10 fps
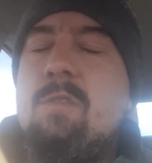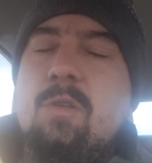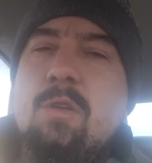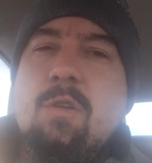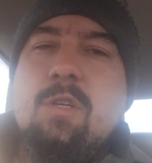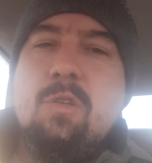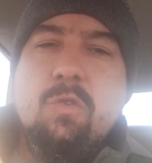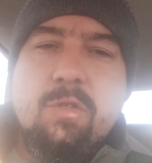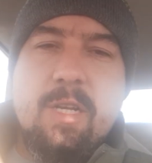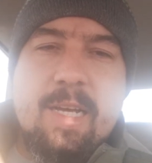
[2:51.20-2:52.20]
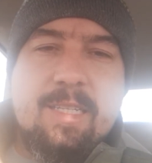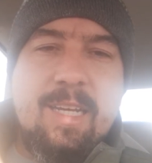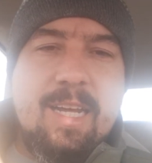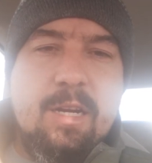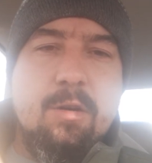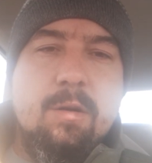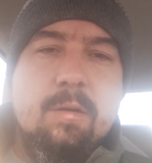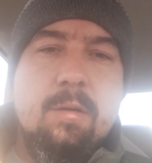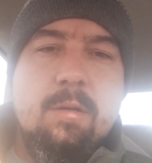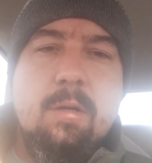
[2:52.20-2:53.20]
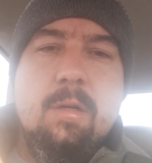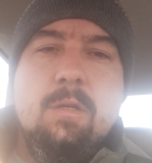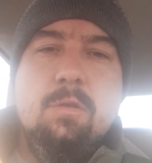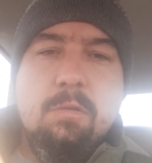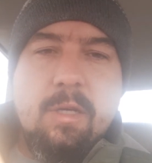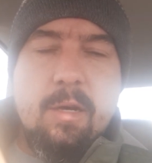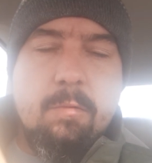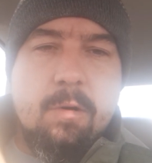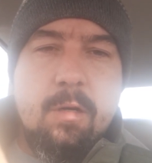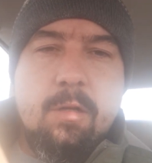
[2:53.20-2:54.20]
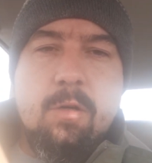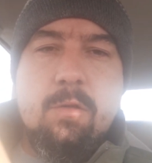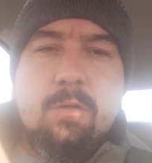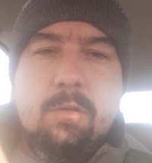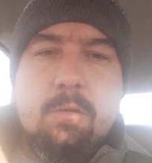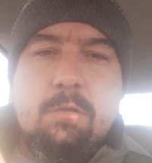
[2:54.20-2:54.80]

so that you can use it as a heater. You can get one of those